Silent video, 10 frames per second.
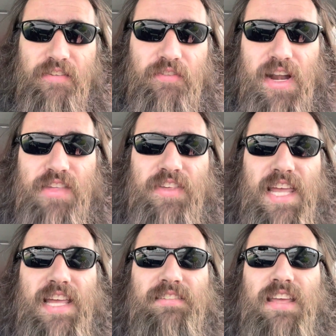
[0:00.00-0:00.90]
Funny
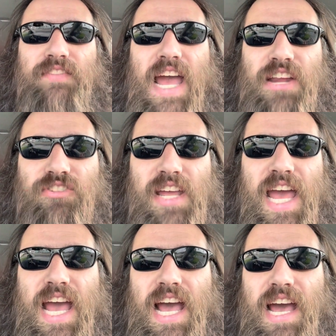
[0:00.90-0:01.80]
thing is, they've actually
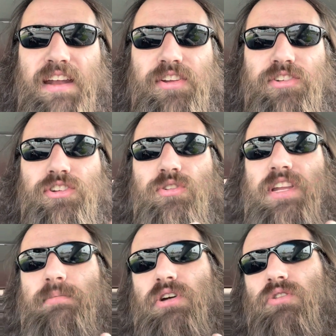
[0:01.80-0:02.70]
had two
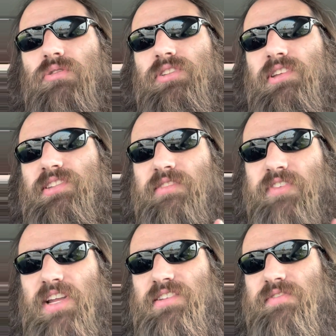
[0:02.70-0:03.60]
demos,
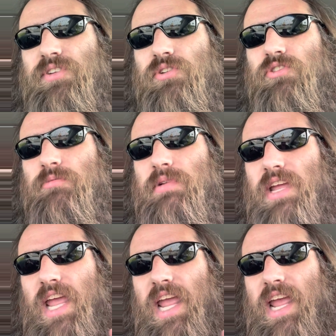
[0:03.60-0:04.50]
Symphonies of Doom
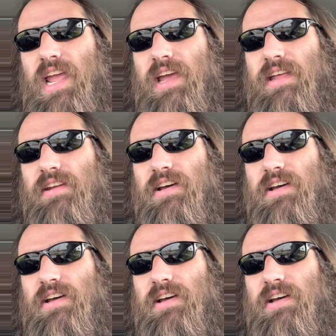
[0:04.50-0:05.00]
and